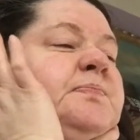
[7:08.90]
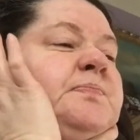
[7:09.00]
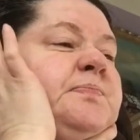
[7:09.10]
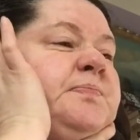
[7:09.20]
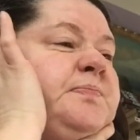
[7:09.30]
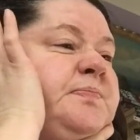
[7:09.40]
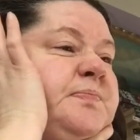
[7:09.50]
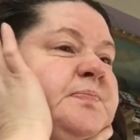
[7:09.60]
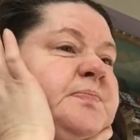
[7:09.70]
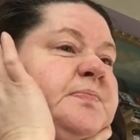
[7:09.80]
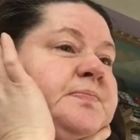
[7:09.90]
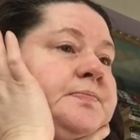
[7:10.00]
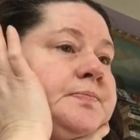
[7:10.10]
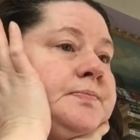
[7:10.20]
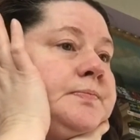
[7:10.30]

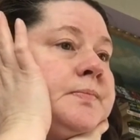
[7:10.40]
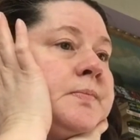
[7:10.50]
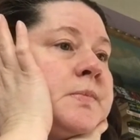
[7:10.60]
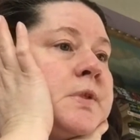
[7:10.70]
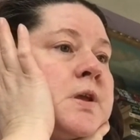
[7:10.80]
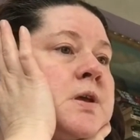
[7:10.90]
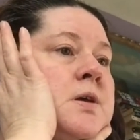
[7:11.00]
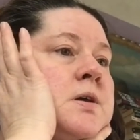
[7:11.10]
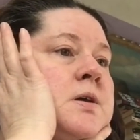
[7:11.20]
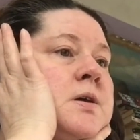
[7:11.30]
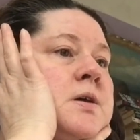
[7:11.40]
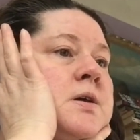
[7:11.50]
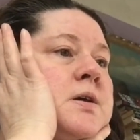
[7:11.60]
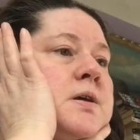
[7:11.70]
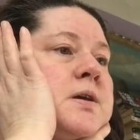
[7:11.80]

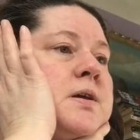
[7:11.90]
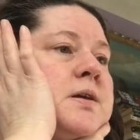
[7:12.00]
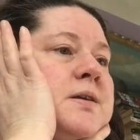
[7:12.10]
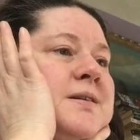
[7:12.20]
(silence)